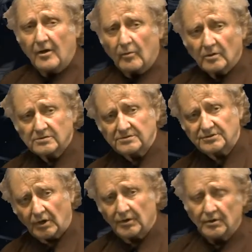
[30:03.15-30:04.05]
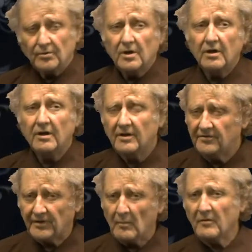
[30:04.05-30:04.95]
We'll show you
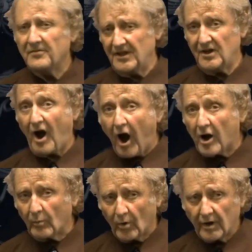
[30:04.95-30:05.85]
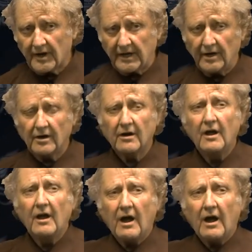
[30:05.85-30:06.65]
some of the artwork here.